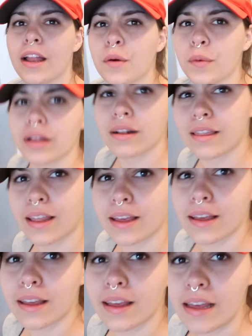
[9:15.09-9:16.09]
kind of weird
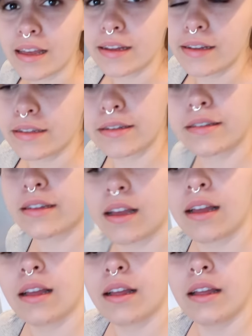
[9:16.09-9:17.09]
thing is
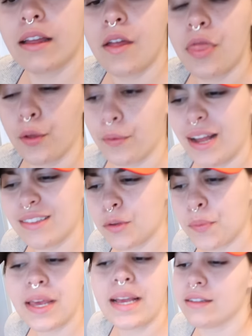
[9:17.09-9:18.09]
the
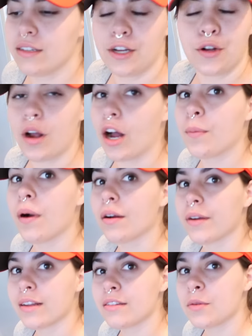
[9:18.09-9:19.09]
recipe isn't a crock
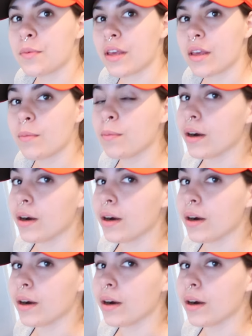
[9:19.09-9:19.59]
pot recipe,